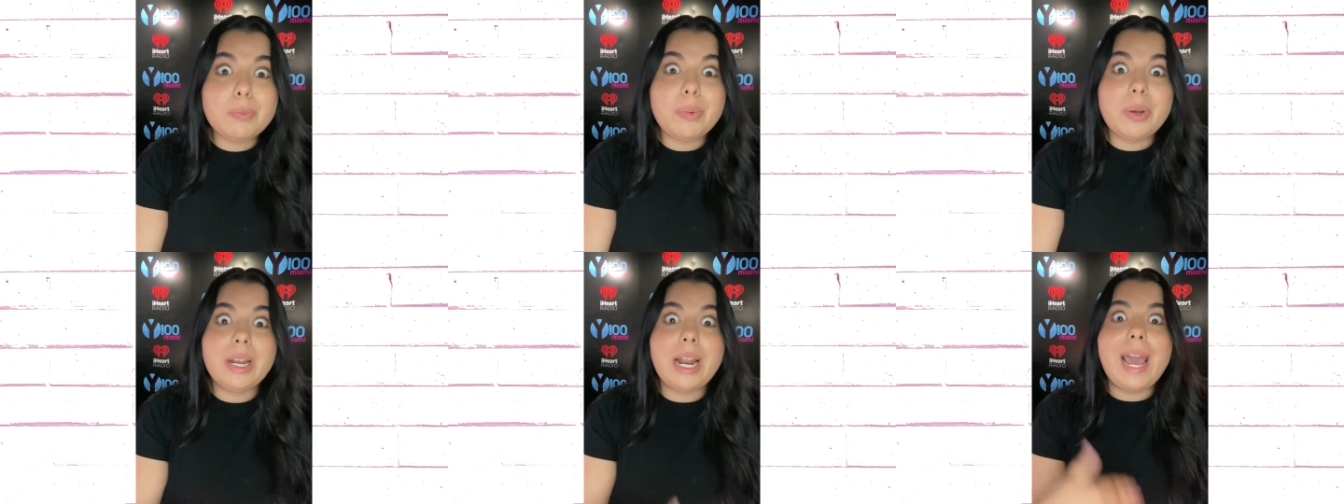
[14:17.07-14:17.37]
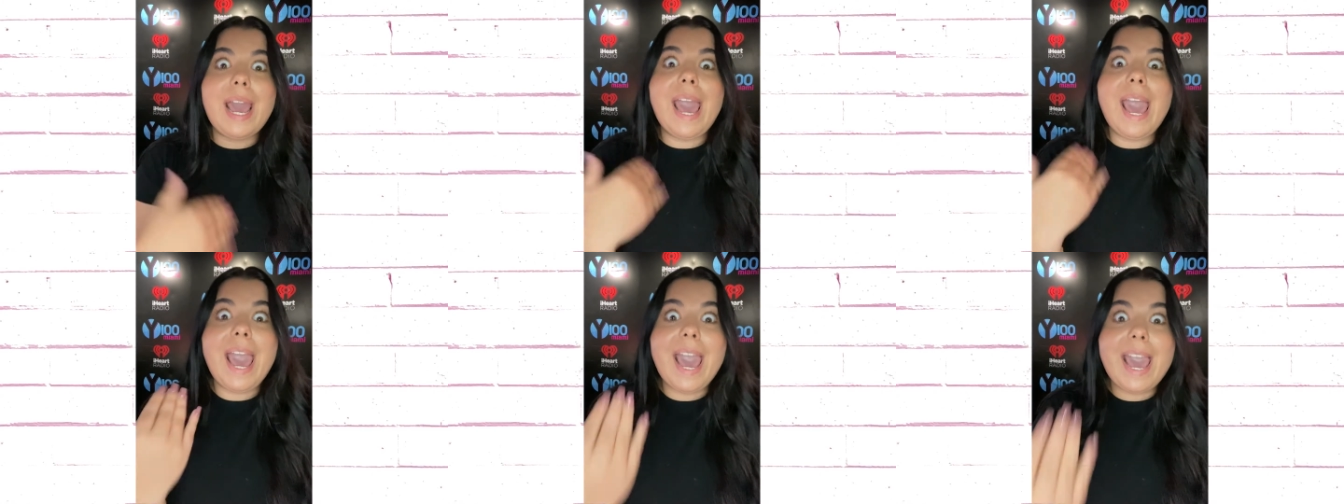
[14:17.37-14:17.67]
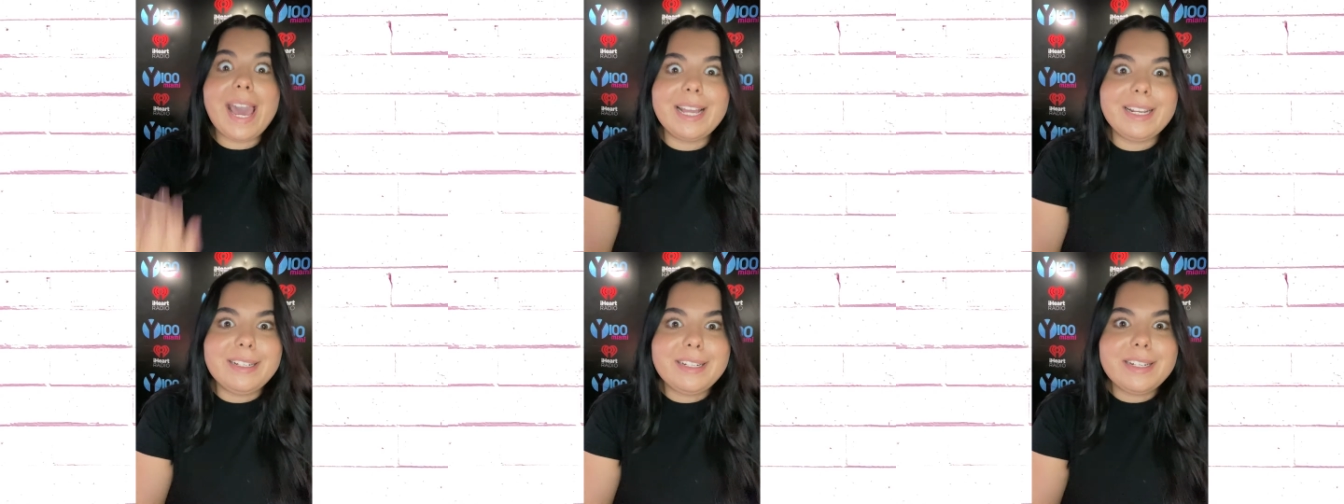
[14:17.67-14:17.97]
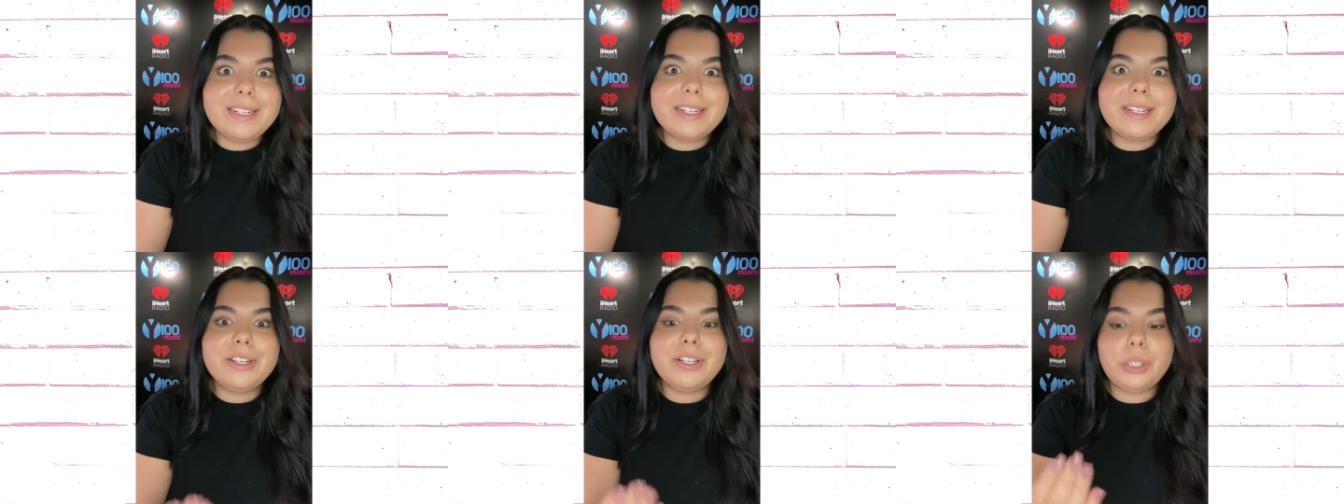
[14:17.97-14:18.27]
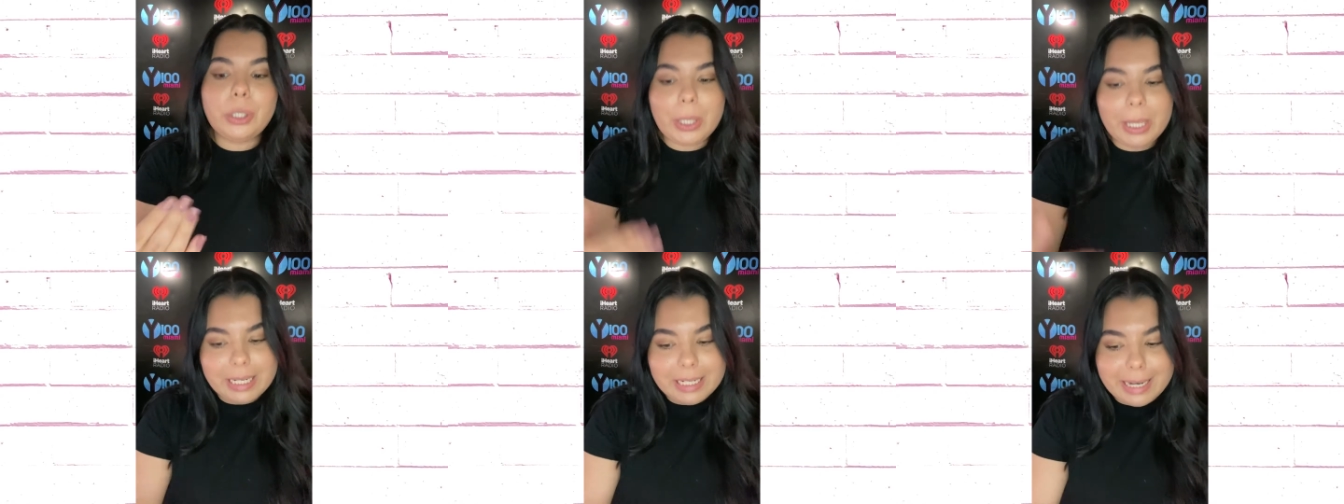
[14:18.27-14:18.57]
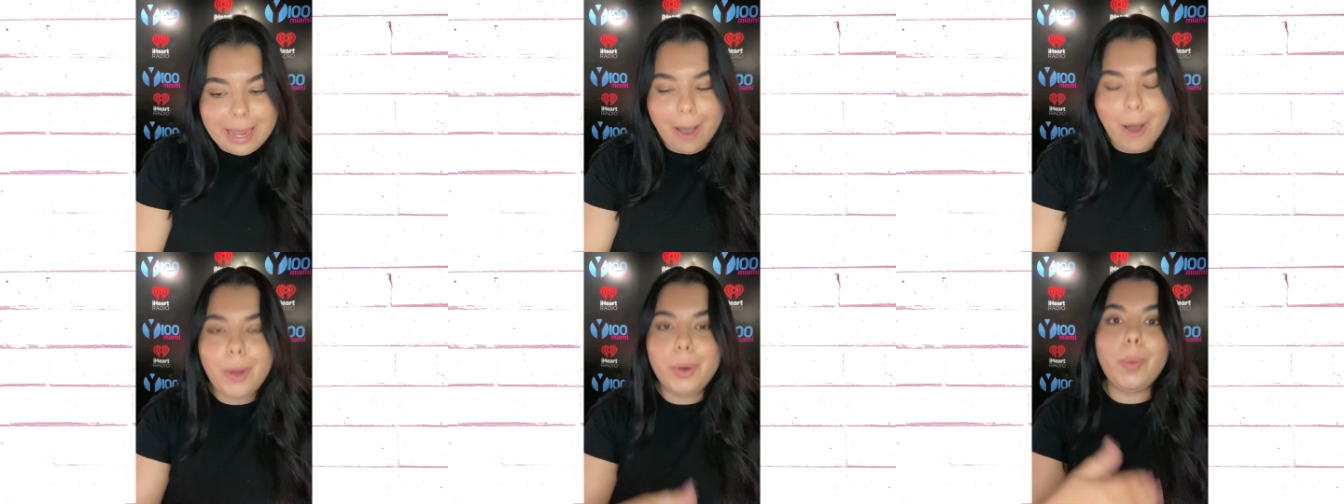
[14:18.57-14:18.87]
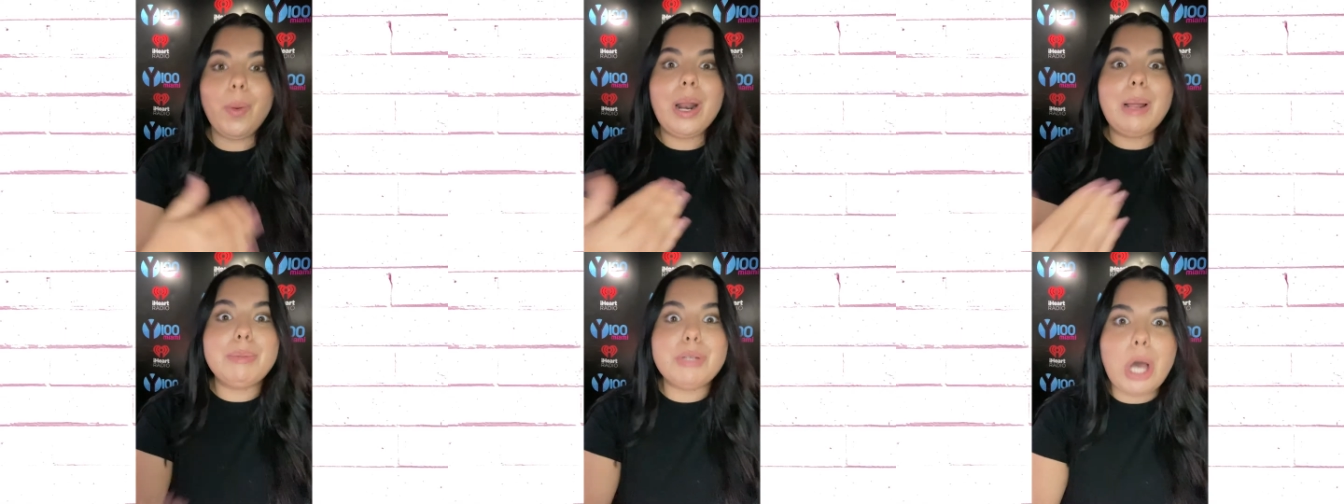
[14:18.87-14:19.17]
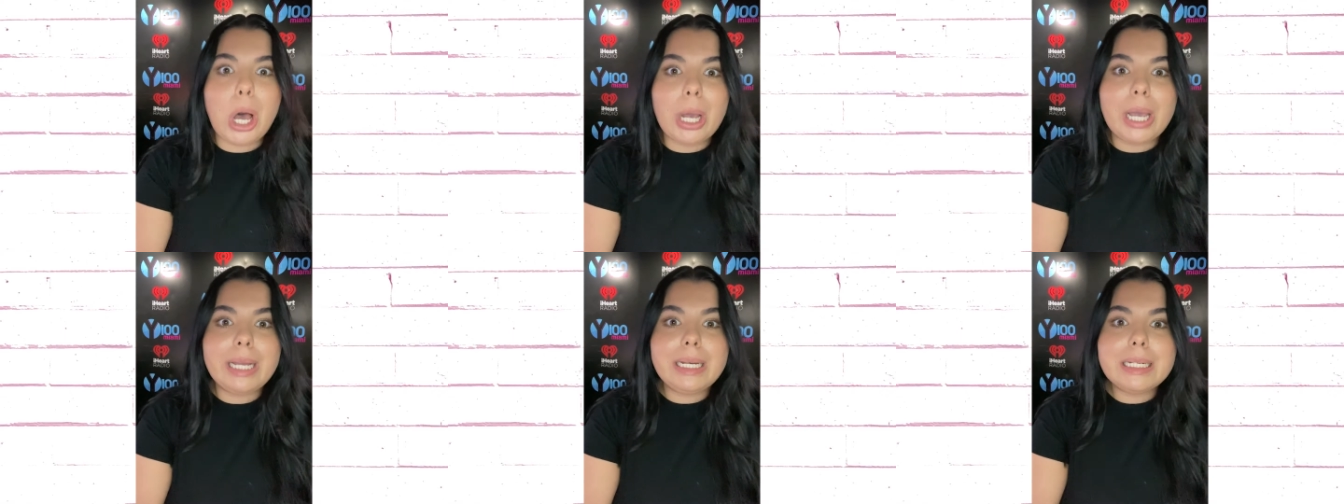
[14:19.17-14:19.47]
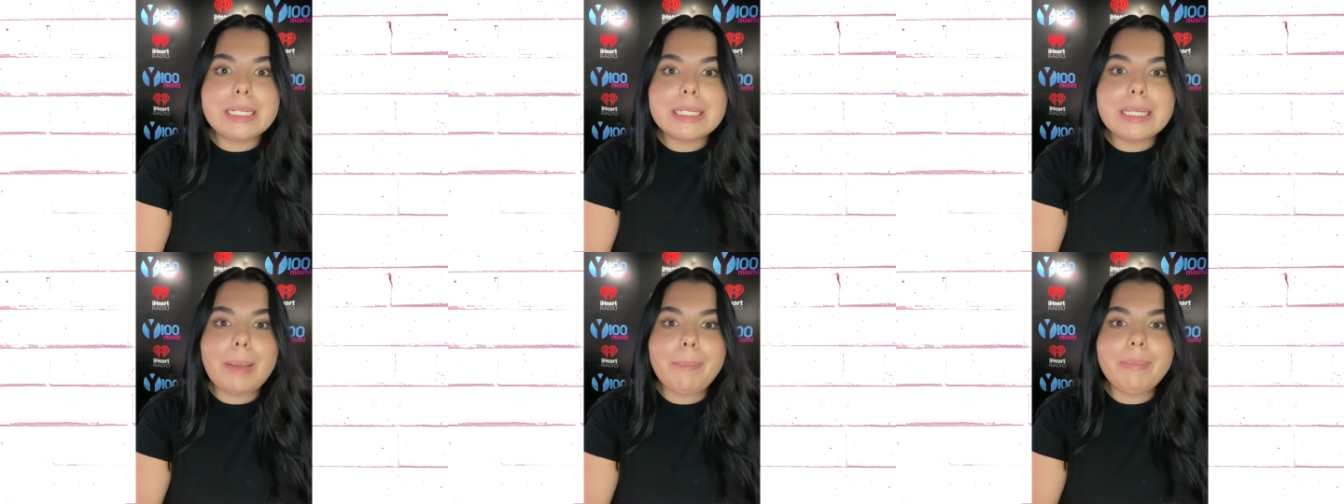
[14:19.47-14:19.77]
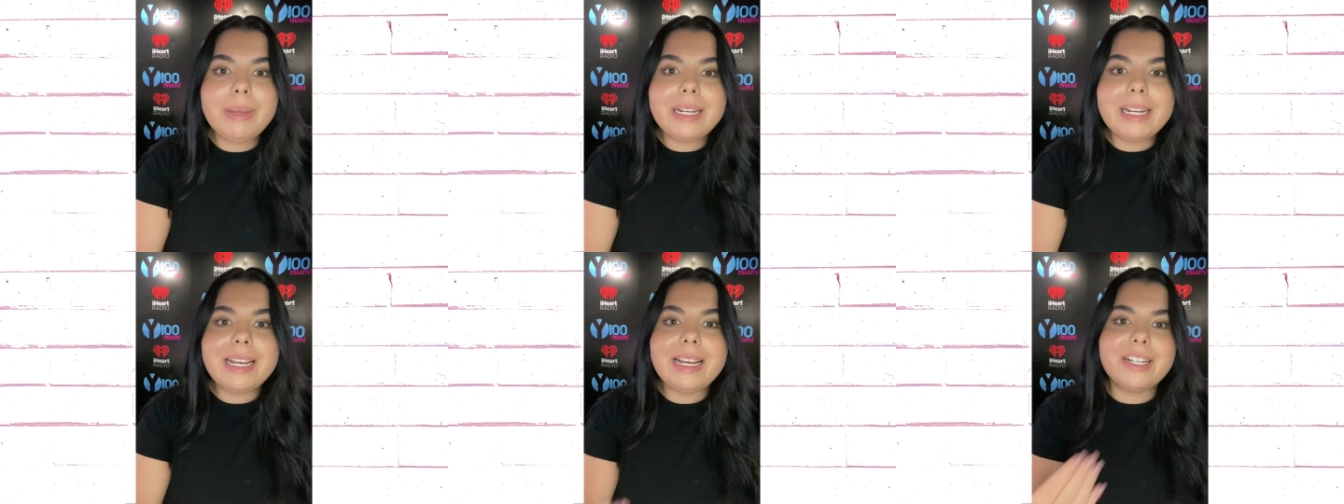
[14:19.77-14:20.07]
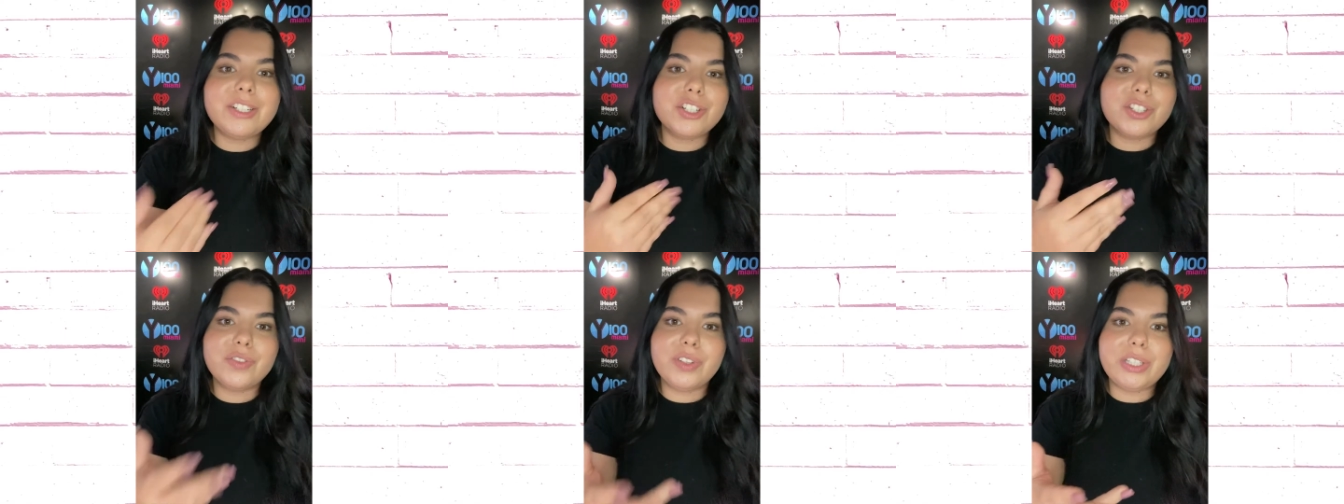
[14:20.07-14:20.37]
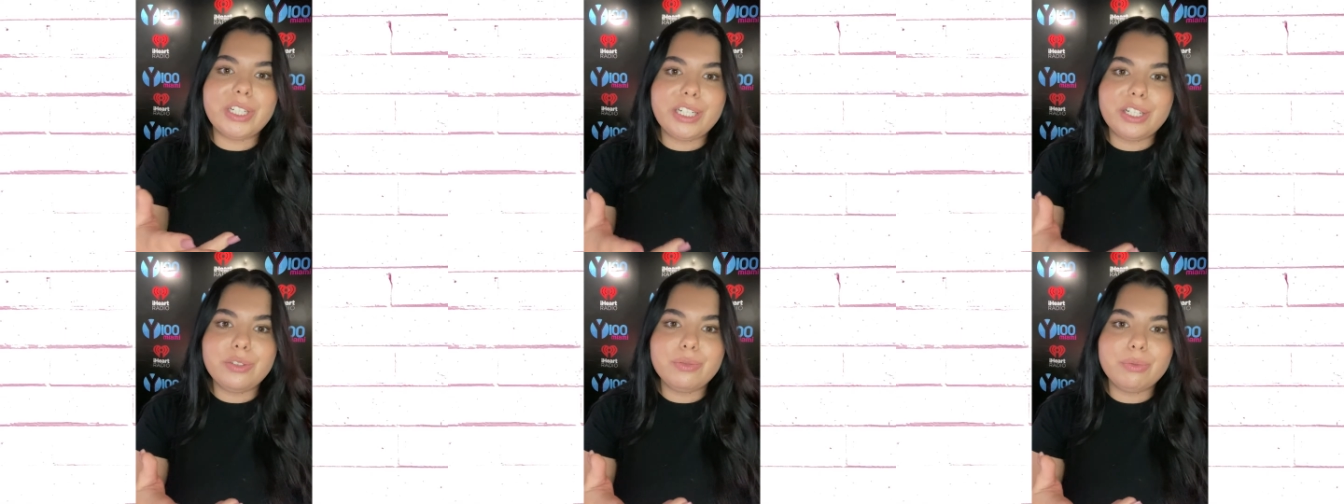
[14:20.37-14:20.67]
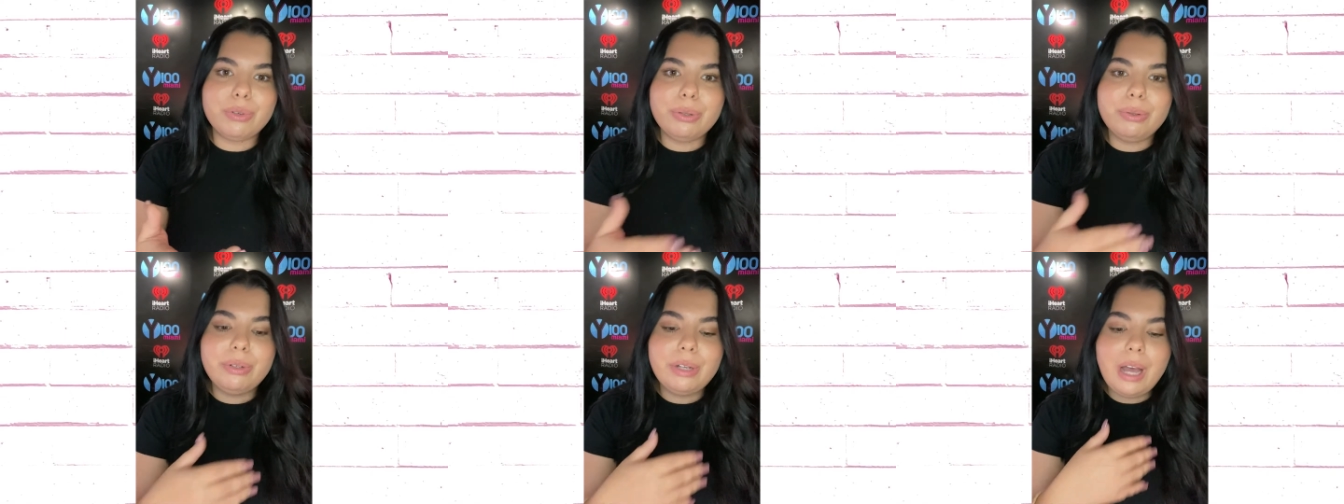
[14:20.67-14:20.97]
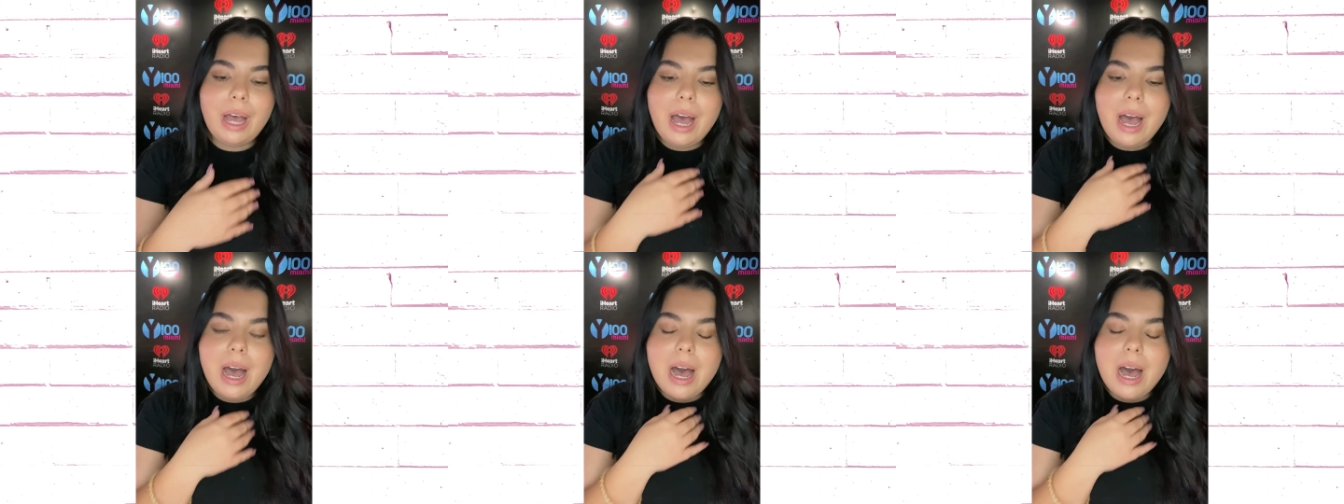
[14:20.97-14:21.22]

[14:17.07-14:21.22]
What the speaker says: but I hate looking down when I'm talking to somebody. I just feel like it's rude.